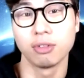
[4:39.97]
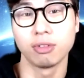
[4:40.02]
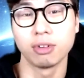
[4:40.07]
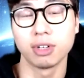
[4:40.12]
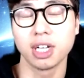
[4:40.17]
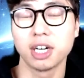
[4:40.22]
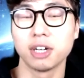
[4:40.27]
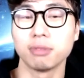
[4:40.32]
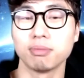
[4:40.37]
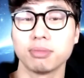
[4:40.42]

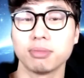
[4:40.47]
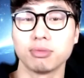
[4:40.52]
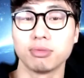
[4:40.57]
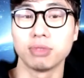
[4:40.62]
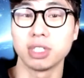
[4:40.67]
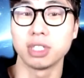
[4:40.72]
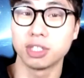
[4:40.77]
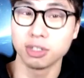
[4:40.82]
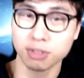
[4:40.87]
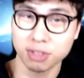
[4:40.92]
would help
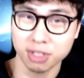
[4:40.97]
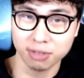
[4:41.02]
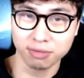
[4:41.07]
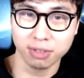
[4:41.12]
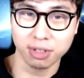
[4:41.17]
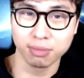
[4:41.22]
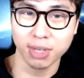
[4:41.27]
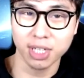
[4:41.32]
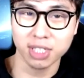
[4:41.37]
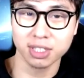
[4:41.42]
reduce
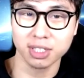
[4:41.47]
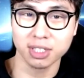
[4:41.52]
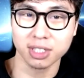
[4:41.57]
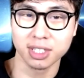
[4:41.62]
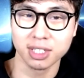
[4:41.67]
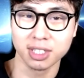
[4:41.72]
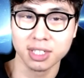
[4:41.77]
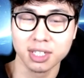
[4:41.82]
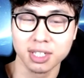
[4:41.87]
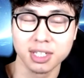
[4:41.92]

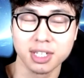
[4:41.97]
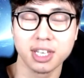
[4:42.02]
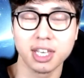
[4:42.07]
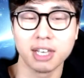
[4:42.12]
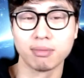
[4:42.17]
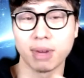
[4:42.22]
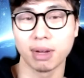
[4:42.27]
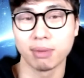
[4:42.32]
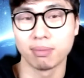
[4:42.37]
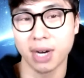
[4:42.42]
inflammation
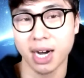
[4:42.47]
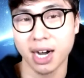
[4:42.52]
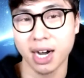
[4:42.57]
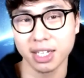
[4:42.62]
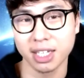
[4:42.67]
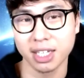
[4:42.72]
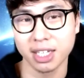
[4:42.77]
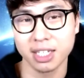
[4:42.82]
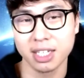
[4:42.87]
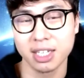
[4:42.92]
in my
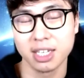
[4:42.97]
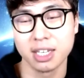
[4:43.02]
body.